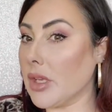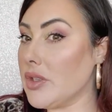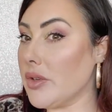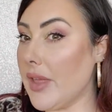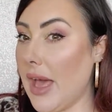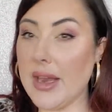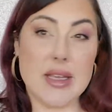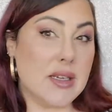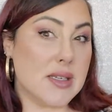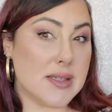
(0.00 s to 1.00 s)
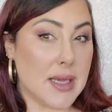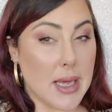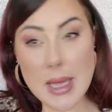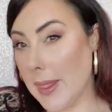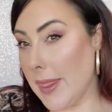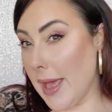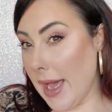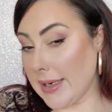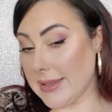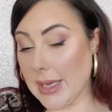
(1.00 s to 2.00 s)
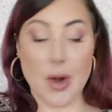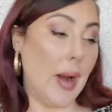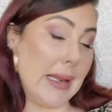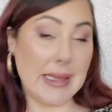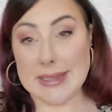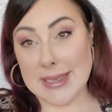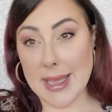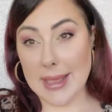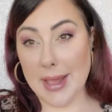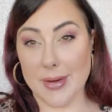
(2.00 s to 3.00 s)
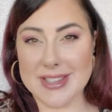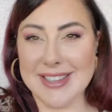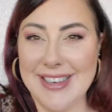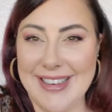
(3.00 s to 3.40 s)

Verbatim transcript: So that is that. All right, let's hang out.